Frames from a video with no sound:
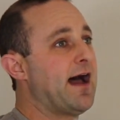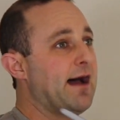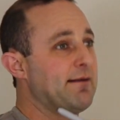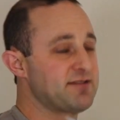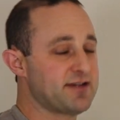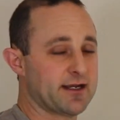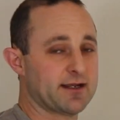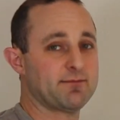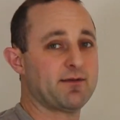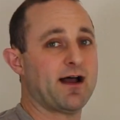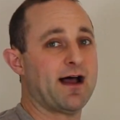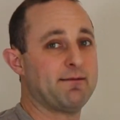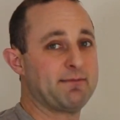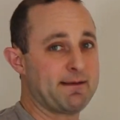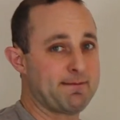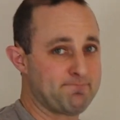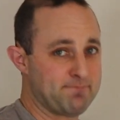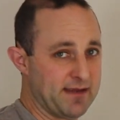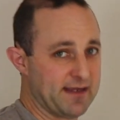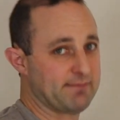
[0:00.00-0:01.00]
I'm talking about how
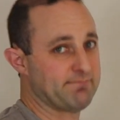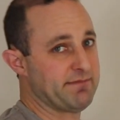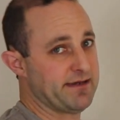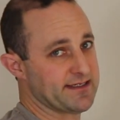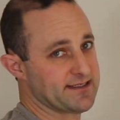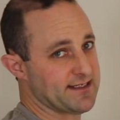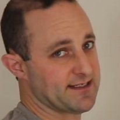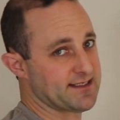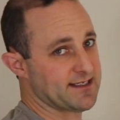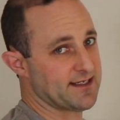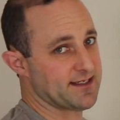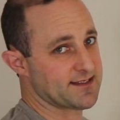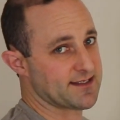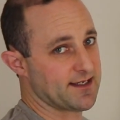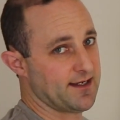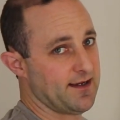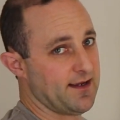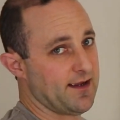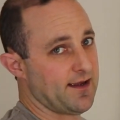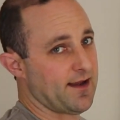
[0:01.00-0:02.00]
many big
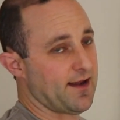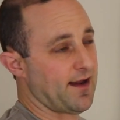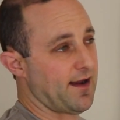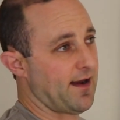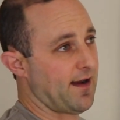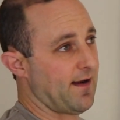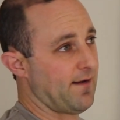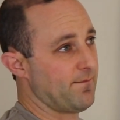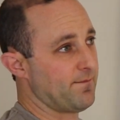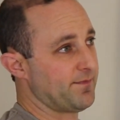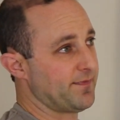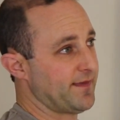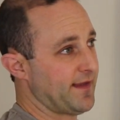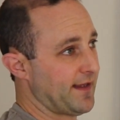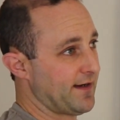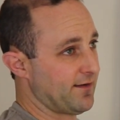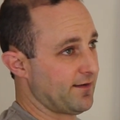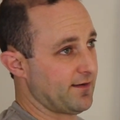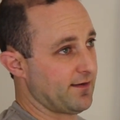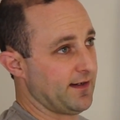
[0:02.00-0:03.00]
businesses
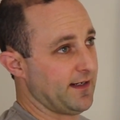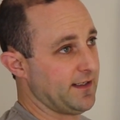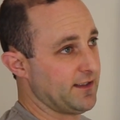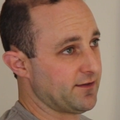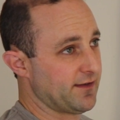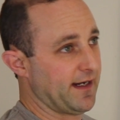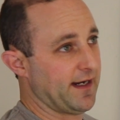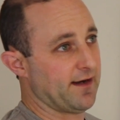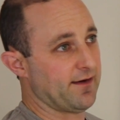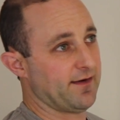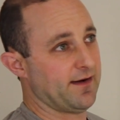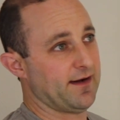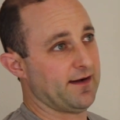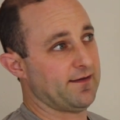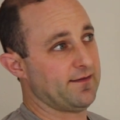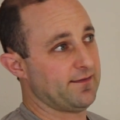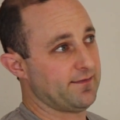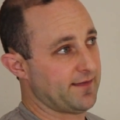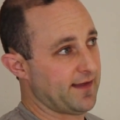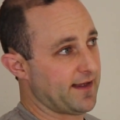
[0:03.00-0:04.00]
that are in your
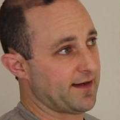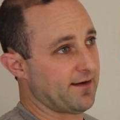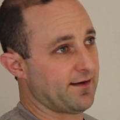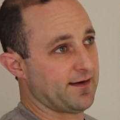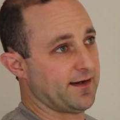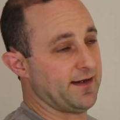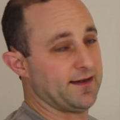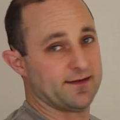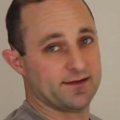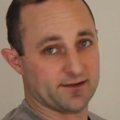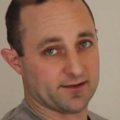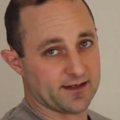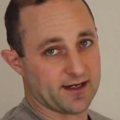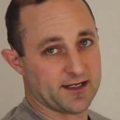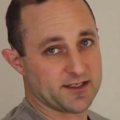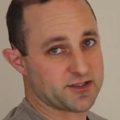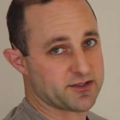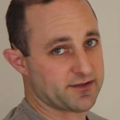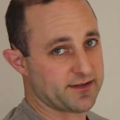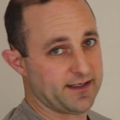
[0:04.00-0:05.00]
area, that are in your
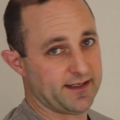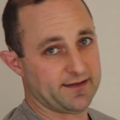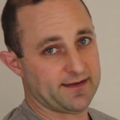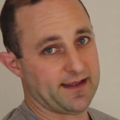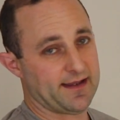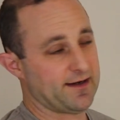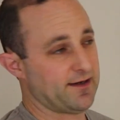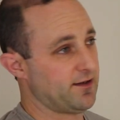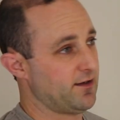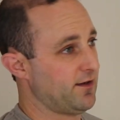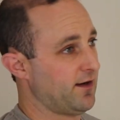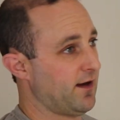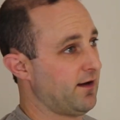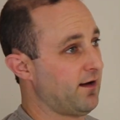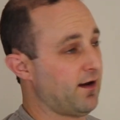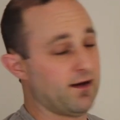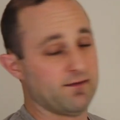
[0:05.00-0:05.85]
country, that are